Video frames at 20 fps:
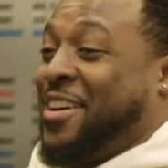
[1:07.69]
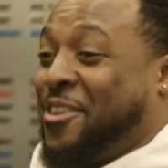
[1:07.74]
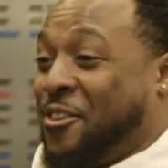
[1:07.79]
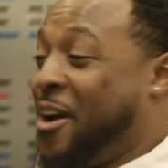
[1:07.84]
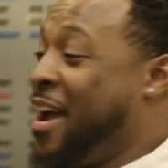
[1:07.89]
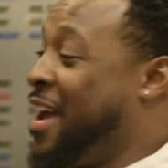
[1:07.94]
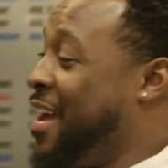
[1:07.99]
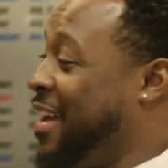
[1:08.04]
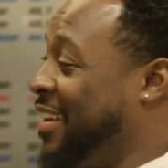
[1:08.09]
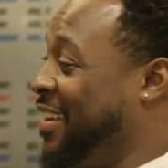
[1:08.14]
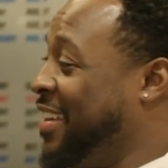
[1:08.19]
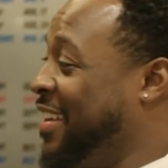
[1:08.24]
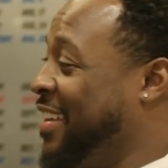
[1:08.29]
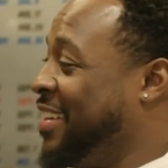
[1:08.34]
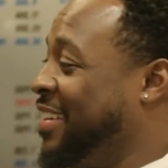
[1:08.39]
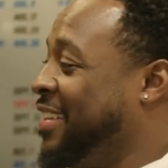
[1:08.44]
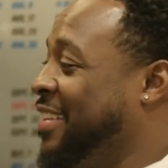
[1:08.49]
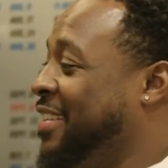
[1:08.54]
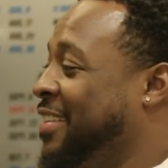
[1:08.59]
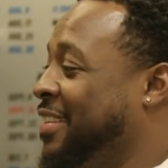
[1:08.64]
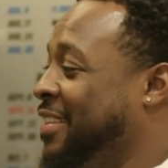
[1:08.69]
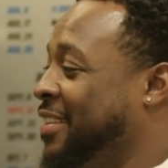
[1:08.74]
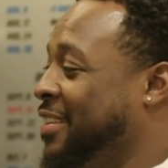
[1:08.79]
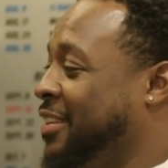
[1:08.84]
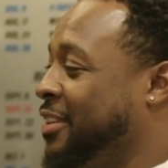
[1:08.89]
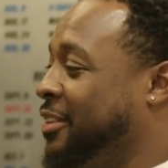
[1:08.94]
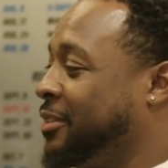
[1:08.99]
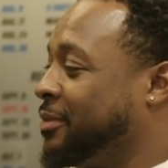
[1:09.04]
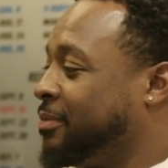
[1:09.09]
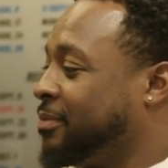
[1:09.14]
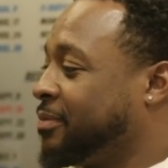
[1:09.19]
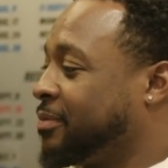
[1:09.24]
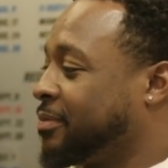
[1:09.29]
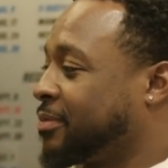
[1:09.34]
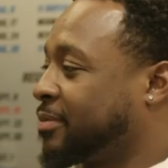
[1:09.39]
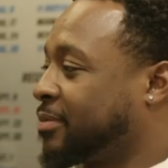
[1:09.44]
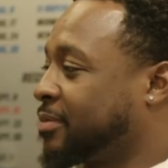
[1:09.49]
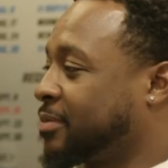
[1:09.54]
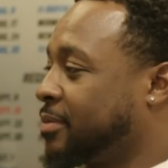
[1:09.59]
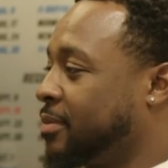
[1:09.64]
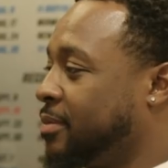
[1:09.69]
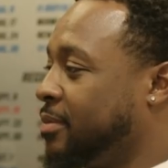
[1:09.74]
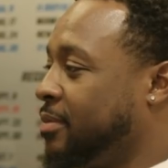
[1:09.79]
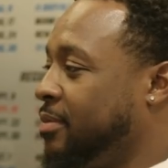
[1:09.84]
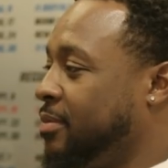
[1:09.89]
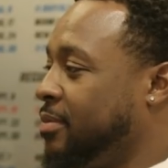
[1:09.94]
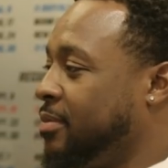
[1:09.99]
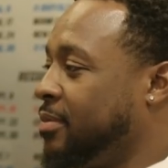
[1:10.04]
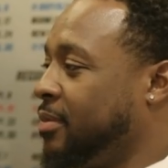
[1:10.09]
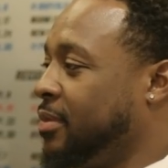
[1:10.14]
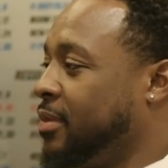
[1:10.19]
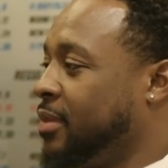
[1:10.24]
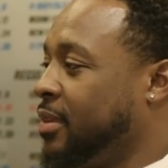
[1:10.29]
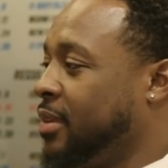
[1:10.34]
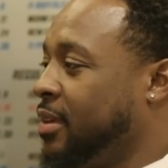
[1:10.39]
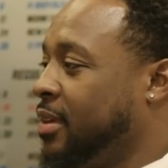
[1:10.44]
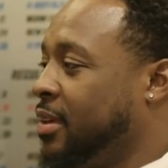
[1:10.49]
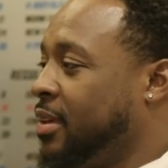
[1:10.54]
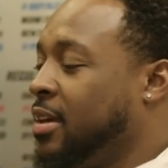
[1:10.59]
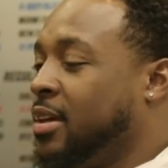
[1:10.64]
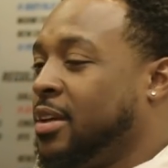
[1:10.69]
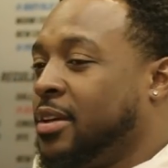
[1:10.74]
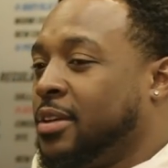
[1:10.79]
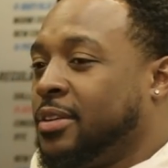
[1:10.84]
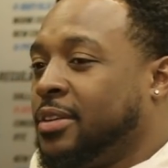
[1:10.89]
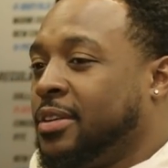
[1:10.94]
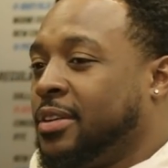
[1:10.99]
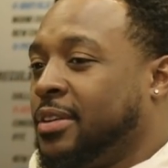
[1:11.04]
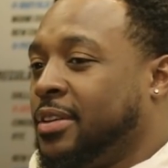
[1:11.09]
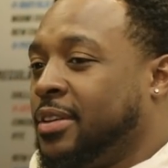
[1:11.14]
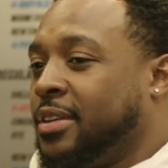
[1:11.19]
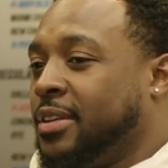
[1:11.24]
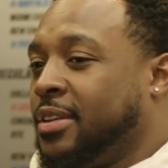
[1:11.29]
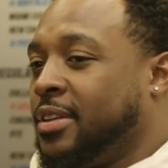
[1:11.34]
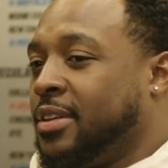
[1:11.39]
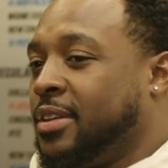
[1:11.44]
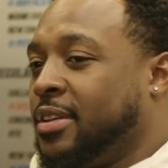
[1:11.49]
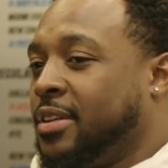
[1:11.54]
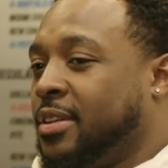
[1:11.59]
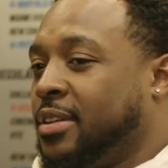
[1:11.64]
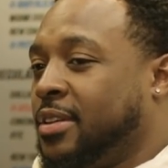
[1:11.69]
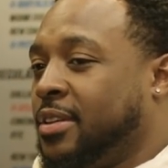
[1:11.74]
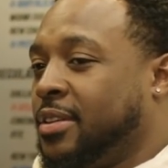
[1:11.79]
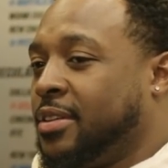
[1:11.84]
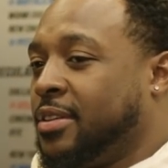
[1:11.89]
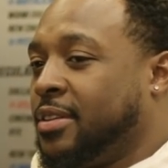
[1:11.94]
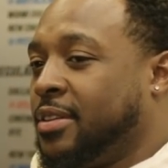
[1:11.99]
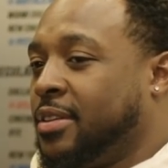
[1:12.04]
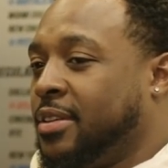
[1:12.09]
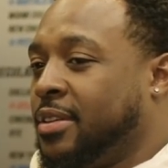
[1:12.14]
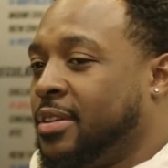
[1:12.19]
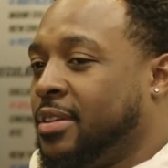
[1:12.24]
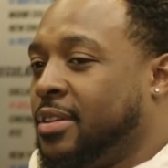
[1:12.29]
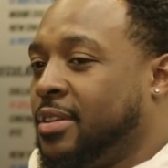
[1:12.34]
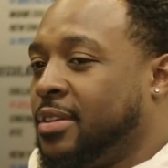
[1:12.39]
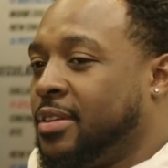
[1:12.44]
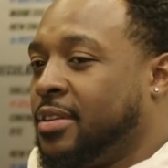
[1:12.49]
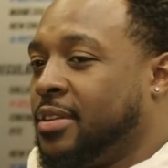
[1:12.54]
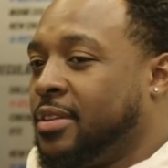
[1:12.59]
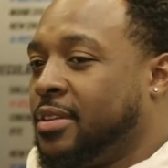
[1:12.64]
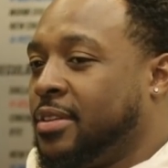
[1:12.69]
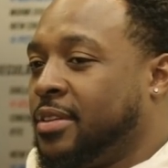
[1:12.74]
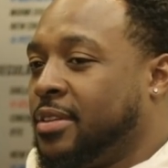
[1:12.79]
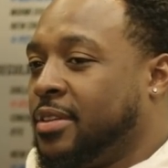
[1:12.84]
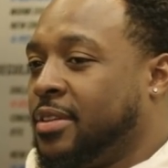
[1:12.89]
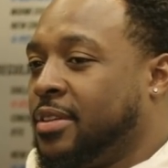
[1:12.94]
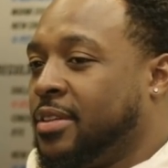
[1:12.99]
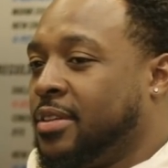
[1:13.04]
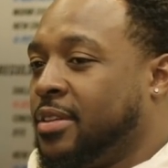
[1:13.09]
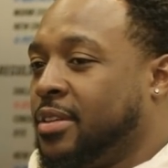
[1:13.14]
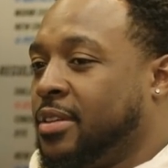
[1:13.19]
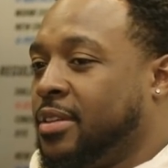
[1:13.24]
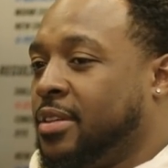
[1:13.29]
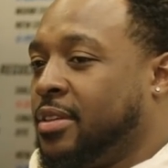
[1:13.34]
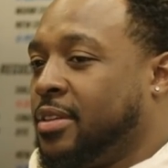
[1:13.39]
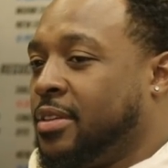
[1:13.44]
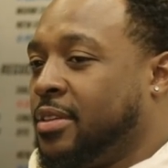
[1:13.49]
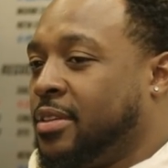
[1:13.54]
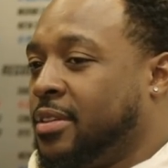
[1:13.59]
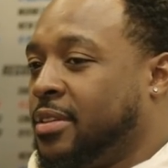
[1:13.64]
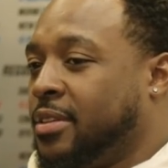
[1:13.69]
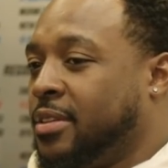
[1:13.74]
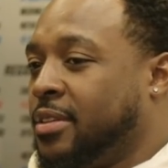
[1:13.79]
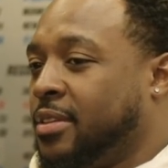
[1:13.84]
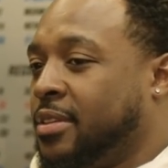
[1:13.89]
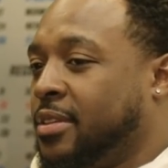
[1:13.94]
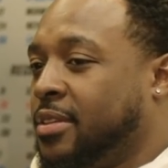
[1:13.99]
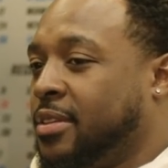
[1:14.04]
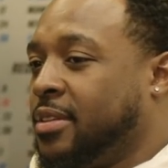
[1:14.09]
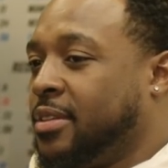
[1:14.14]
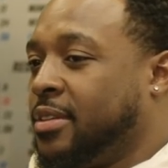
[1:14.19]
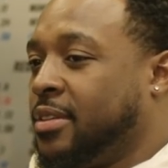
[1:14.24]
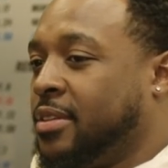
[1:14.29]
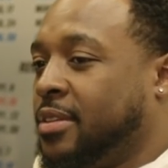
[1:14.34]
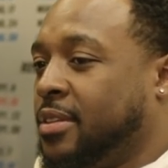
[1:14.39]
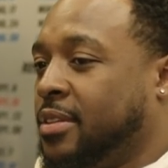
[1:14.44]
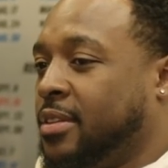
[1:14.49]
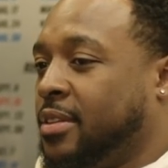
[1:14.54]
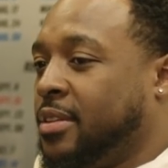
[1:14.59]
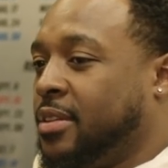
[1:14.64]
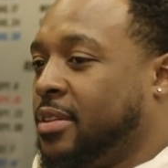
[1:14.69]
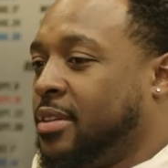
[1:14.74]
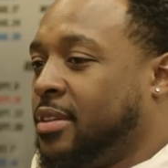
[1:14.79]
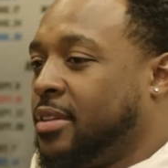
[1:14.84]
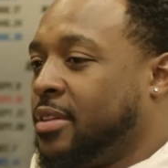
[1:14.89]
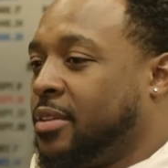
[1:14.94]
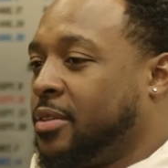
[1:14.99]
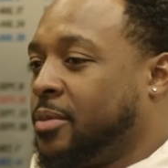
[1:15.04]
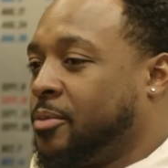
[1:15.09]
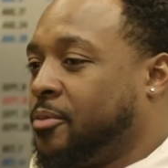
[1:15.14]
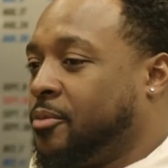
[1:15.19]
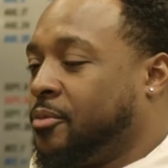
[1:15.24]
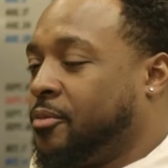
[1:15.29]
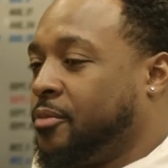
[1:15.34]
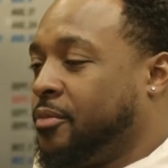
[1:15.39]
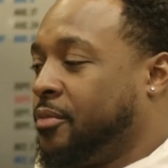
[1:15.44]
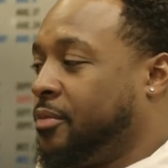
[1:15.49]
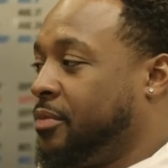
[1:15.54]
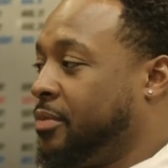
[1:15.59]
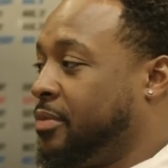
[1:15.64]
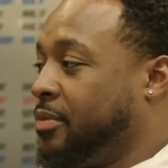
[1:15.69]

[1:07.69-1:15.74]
(silent)